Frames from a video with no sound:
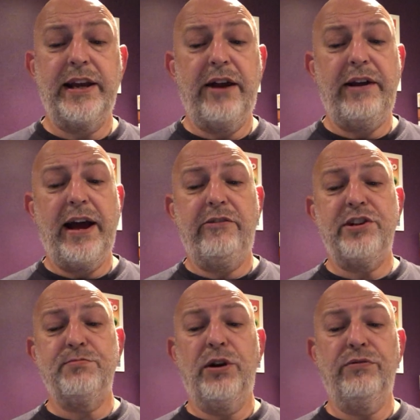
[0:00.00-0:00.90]
Gary
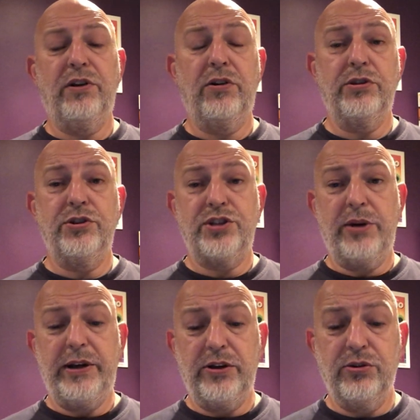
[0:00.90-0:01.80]
Harris, Mo Wagner,
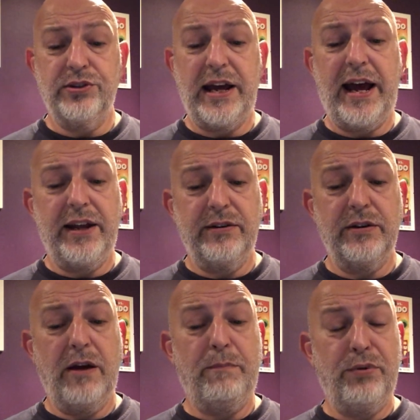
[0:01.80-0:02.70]
Joe Ingles
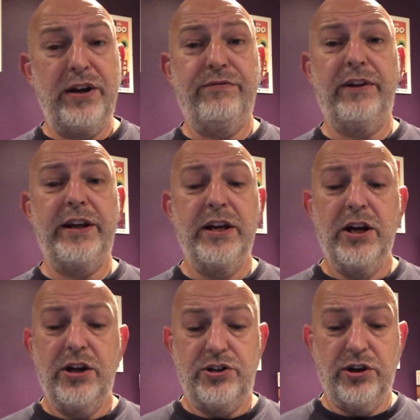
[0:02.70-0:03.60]
and briefly
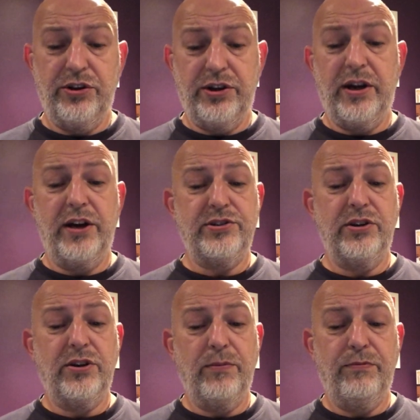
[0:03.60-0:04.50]
Jonathan
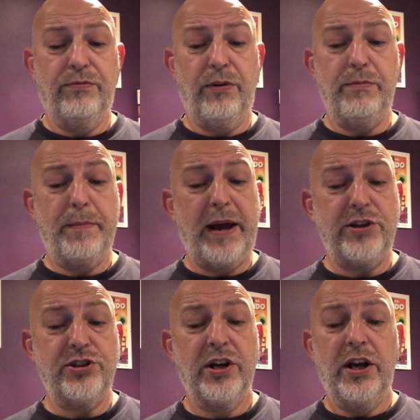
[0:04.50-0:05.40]
Isaac come from the
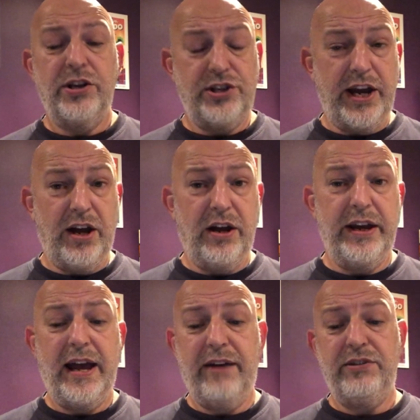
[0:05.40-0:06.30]
bench,
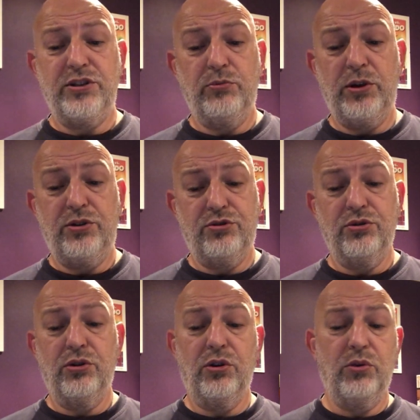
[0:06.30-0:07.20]
J.I. having to
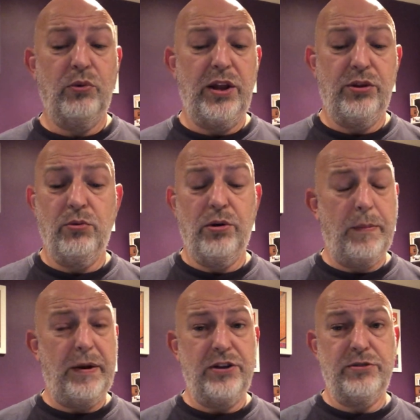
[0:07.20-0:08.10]
withdraw with what
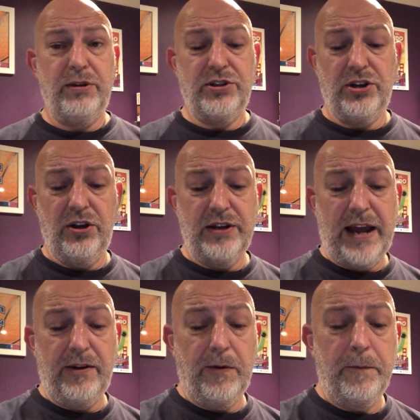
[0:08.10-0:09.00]
appears to be a turned
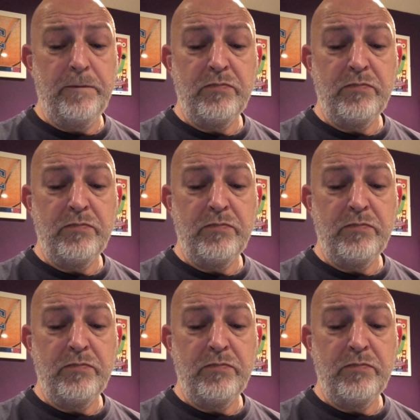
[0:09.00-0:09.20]
ankle.